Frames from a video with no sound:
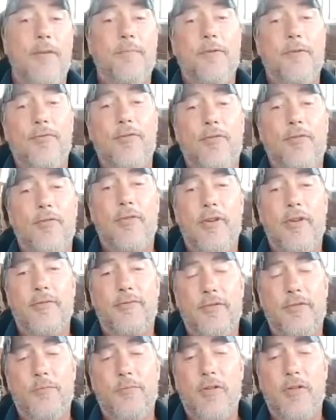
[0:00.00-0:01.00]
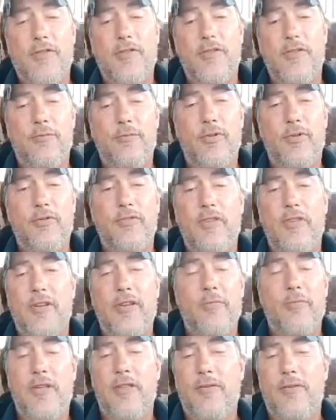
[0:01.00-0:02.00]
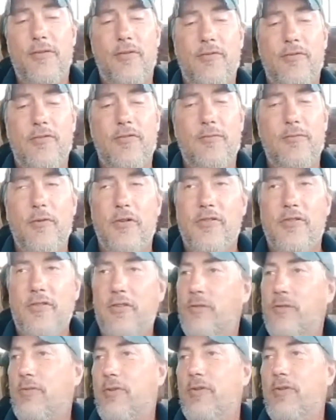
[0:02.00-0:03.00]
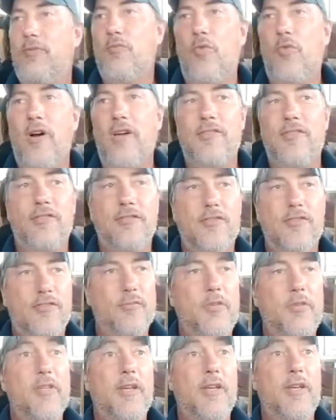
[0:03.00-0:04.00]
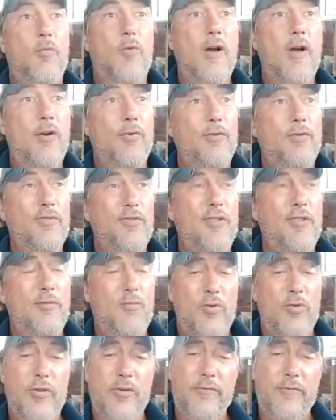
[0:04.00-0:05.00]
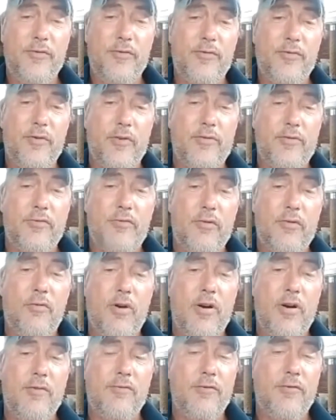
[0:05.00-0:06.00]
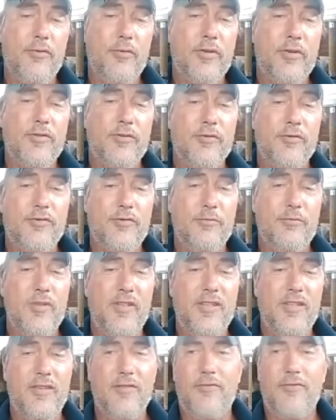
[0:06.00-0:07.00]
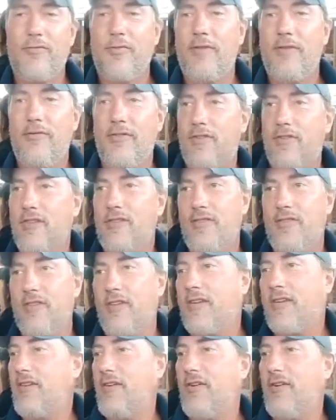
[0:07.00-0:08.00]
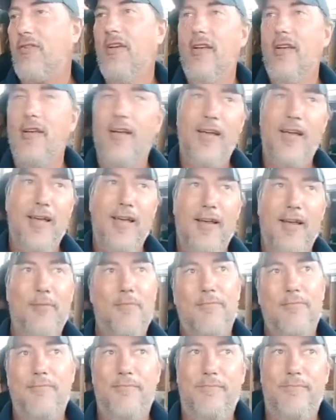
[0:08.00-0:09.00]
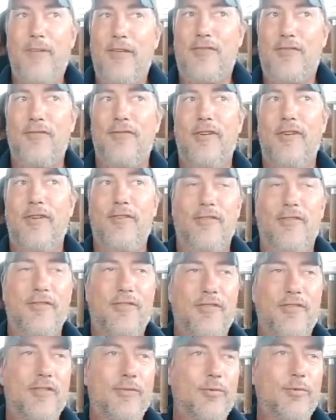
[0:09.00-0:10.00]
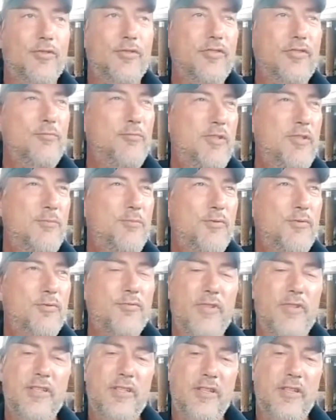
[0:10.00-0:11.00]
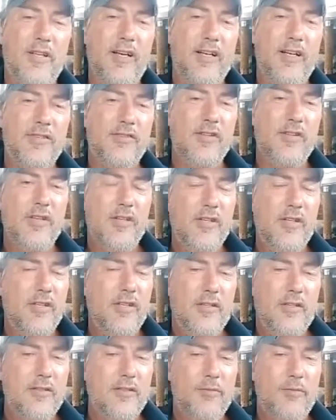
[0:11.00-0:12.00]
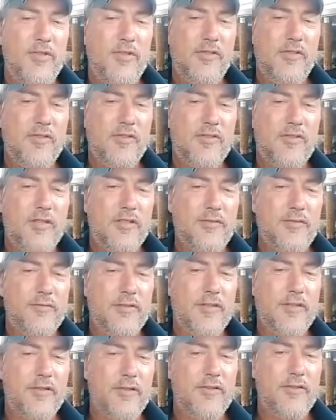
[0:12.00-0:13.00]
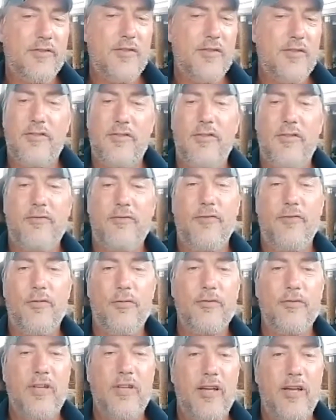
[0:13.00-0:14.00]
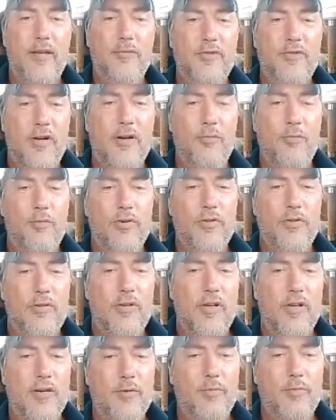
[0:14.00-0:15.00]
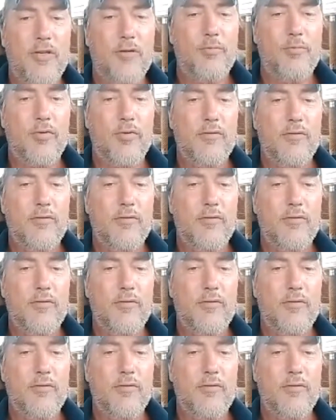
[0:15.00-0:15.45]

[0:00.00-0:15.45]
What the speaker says: recording for Smart Sailboats. Anybody that goes to Smart Sailboat and watches this will be like, wow, there's a lot more infrastructure required for doing social media, for even things like, hey, I'm messing around on a sailboat, than people realize. To be successful at this, it's a full-time job with a lot of people,